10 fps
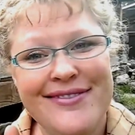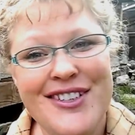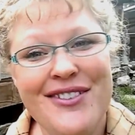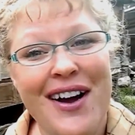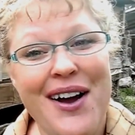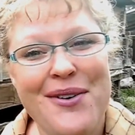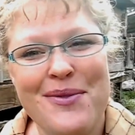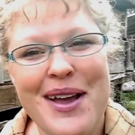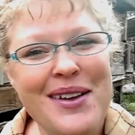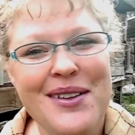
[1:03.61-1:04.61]
to our
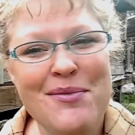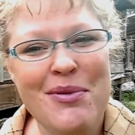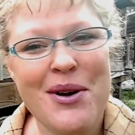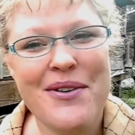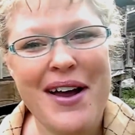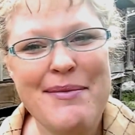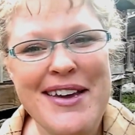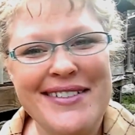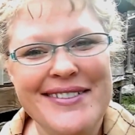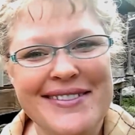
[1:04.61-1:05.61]
regular
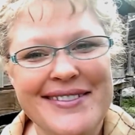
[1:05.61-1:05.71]
programming.